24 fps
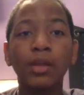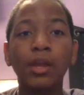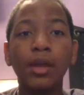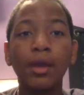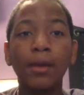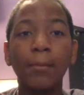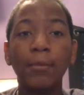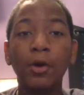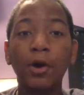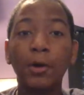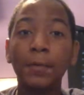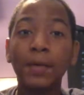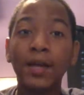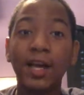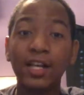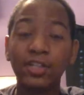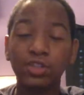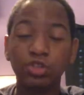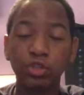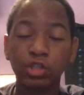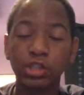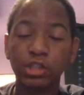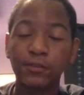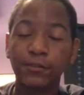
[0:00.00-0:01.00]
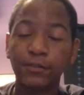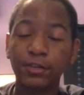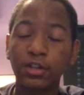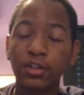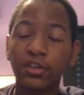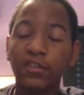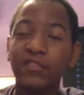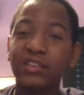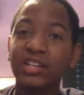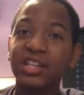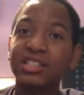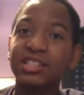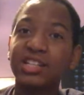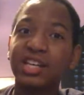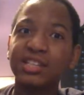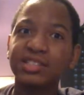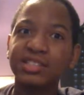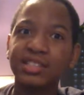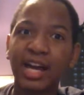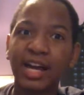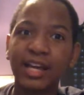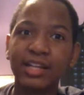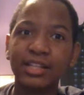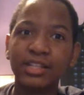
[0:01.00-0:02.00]
But I hope you guys enjoyed this video. Don't forget to
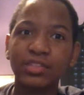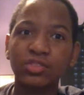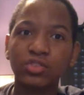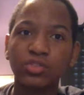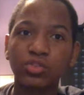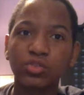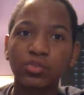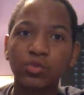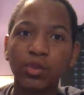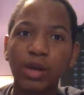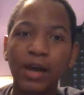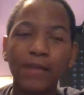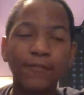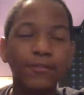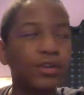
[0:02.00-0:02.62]
like and subscribe.